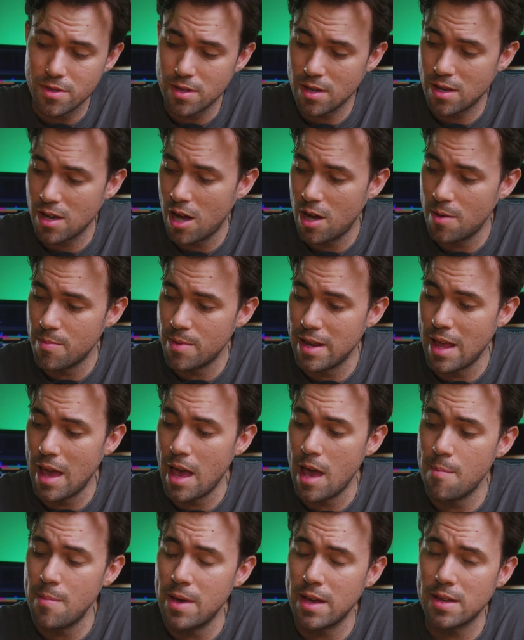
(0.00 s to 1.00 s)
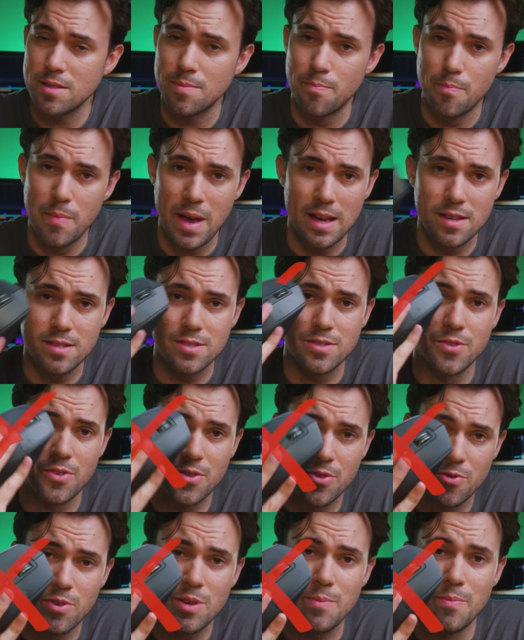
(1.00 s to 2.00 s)
the common MX Master
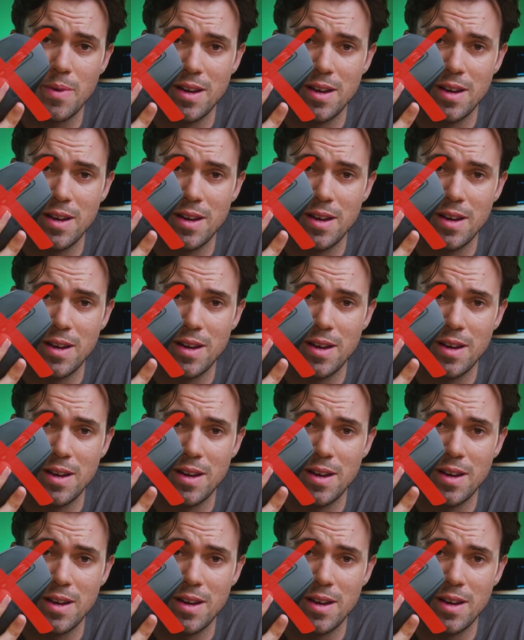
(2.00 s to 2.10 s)
3